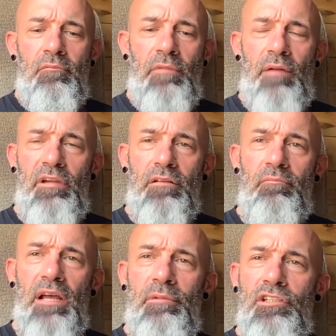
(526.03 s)
maybe
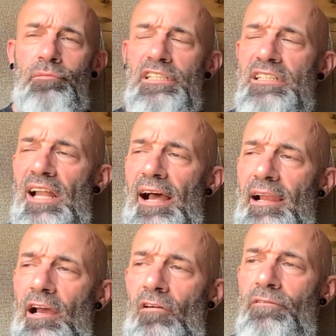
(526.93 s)
maybe something
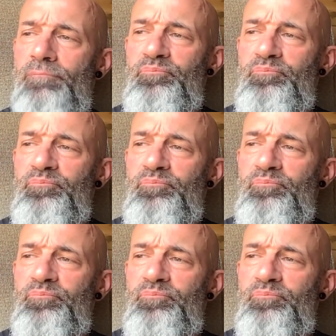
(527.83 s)
slightly off.